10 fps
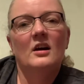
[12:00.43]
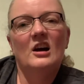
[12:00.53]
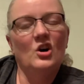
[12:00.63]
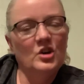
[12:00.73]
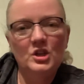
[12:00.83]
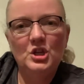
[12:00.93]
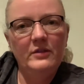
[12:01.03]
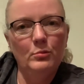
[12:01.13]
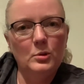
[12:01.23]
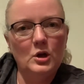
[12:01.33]

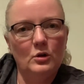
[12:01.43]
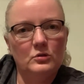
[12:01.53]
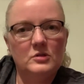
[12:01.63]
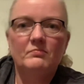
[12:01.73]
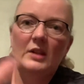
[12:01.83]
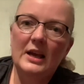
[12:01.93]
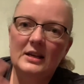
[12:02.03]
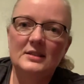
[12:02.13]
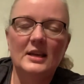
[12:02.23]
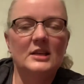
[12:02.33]
unachievable goals. Like I
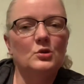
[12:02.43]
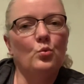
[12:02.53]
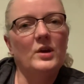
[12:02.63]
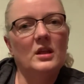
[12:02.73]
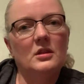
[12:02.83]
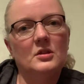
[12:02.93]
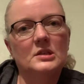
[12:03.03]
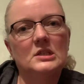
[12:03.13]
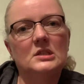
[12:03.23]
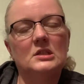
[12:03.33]
said, with
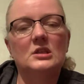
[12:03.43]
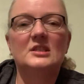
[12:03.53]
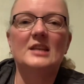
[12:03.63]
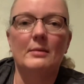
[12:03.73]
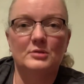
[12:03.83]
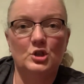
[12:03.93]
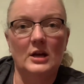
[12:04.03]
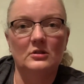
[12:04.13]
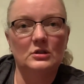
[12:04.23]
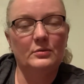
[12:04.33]
this the steps
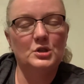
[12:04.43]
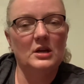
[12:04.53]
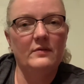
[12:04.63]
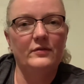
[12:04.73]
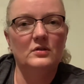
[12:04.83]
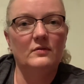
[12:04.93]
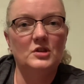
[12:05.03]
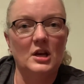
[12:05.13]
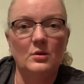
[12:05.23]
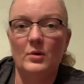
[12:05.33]
challenge for for
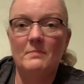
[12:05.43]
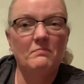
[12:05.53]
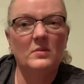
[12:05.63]
January,